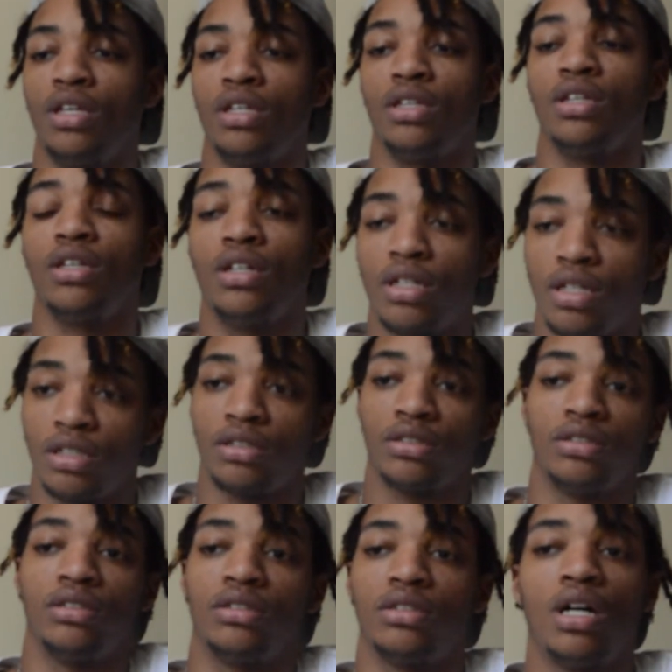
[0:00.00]
Yeah,
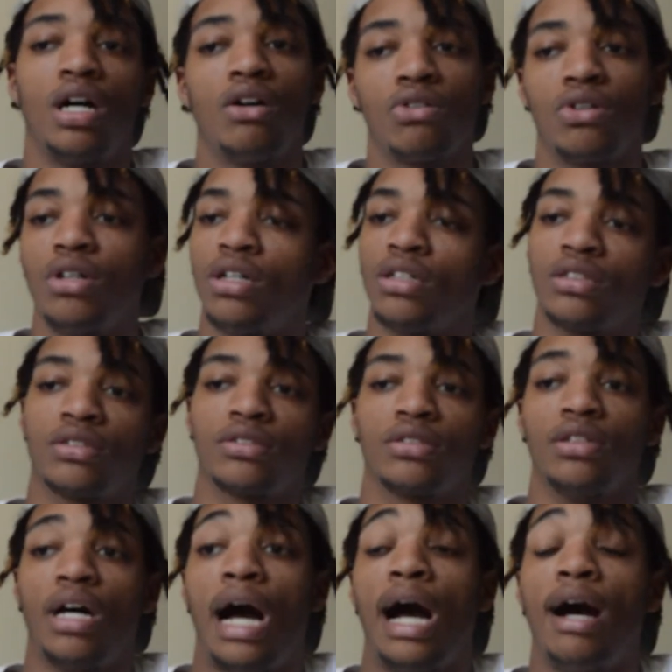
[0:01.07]
I don't know.
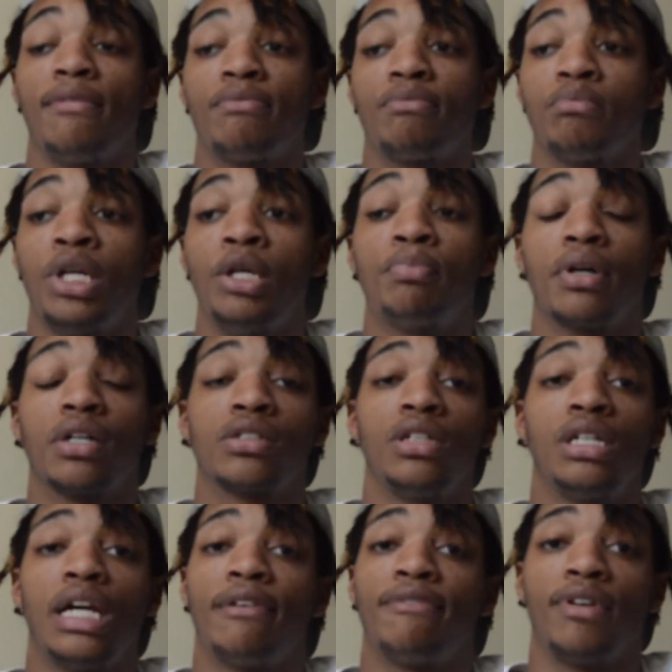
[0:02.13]

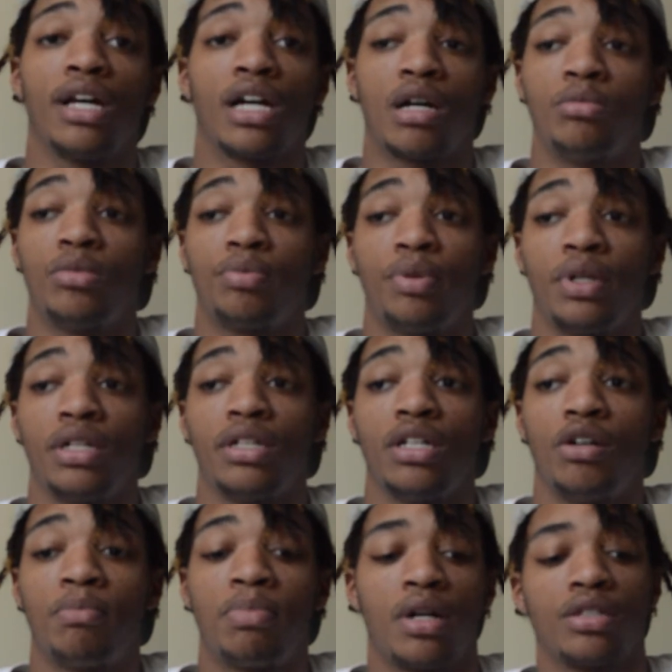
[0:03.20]
I feel like I'm a pretty
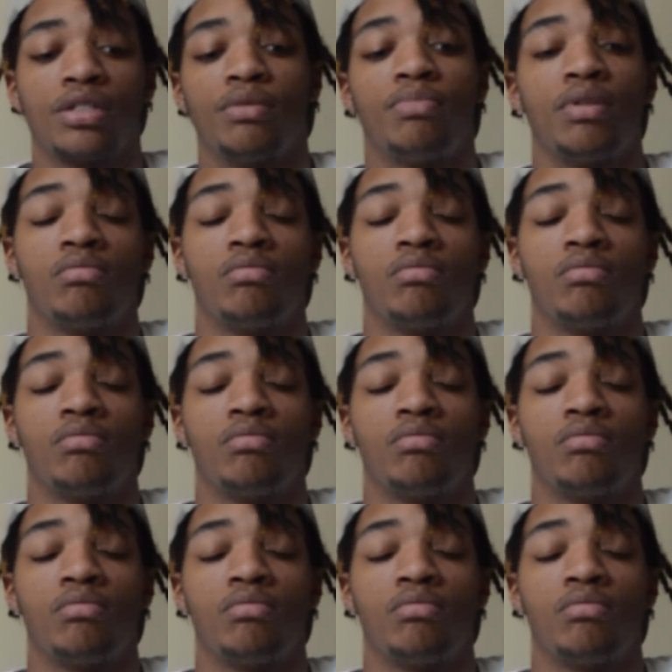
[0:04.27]
dope person.